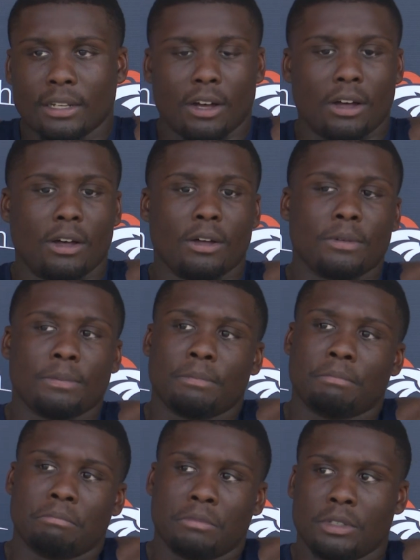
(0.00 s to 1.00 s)
the call,
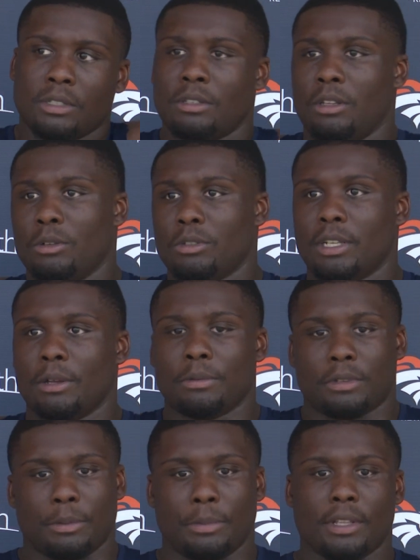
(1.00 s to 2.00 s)
you know, say,
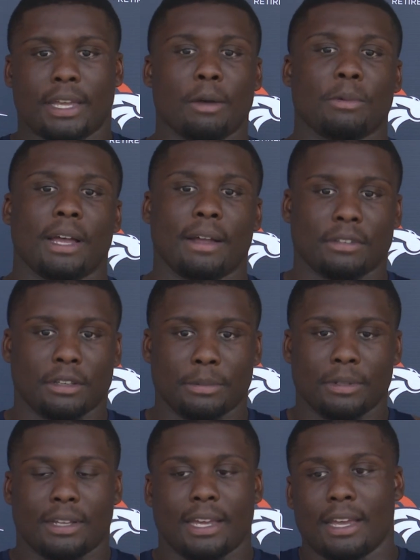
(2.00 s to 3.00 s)
communicate what I have to
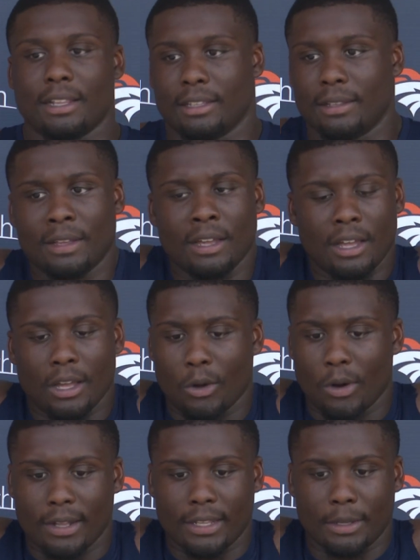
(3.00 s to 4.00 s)
communicate and
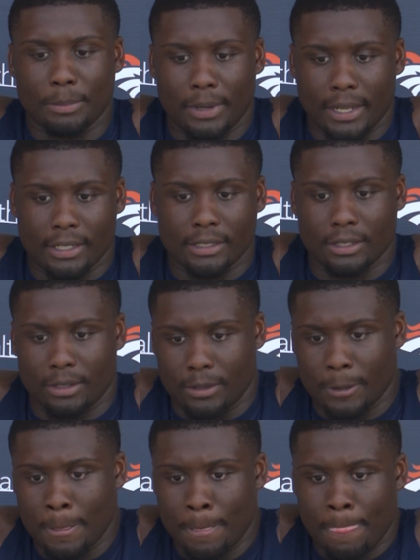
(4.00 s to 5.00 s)
go out there and play.
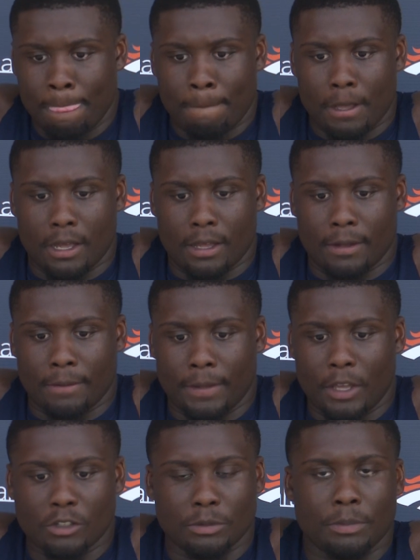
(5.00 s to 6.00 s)
So
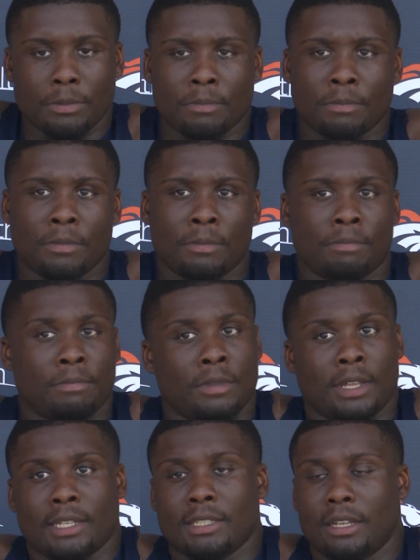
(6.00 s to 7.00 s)
it was,
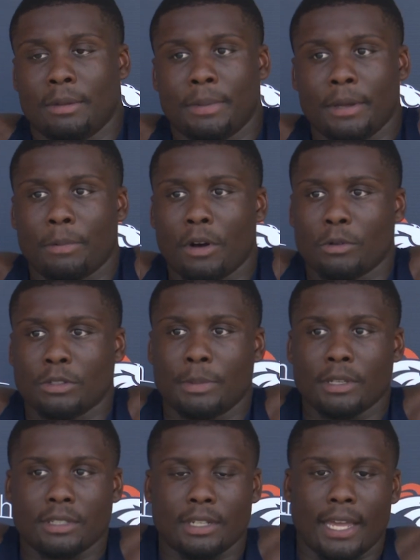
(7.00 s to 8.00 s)
like I said, a big part was
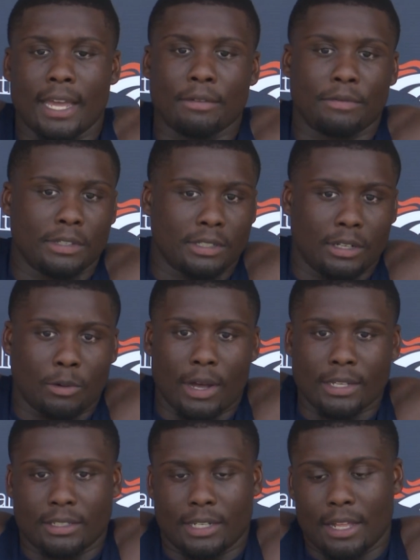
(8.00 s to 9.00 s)
mentally and physically,
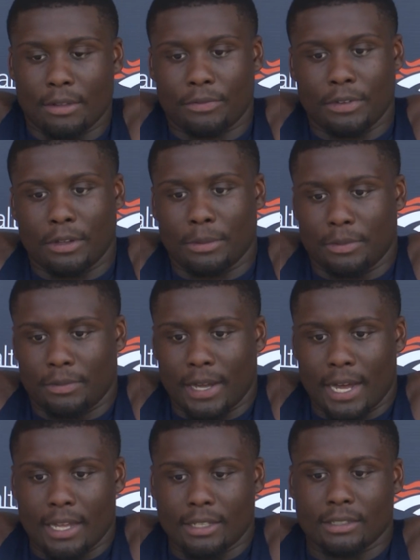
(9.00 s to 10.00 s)
watching a lot of film of
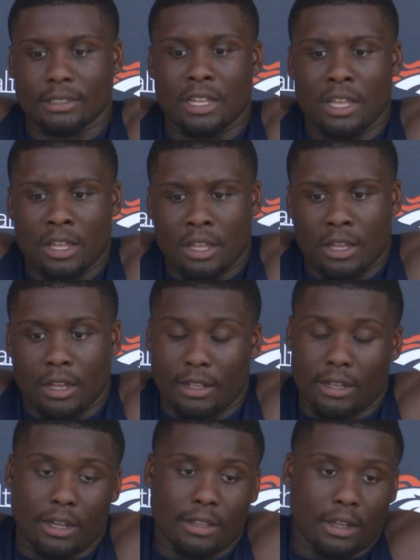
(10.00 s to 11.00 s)
guys,
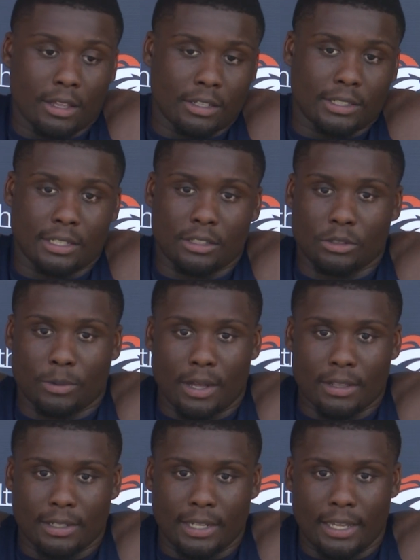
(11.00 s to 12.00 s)
other centers
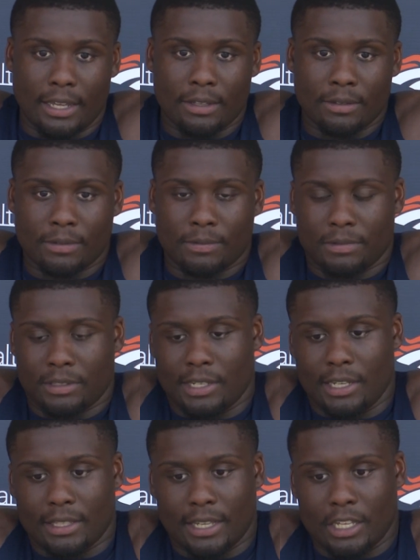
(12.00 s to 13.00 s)
around the league,
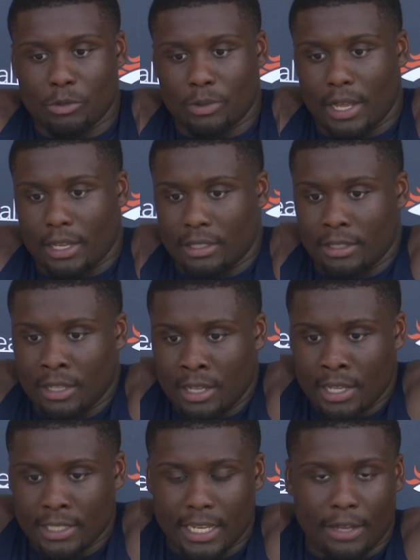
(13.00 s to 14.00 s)
seeing things where I can
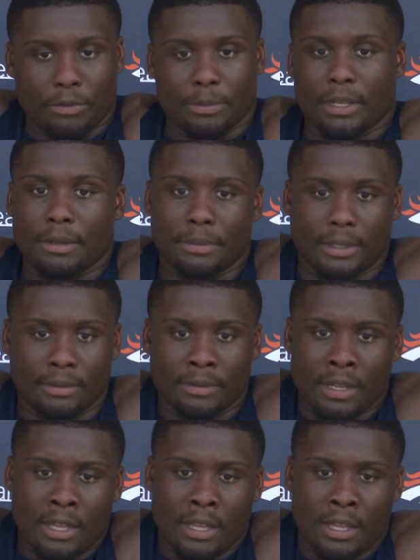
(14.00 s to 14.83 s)
take from them and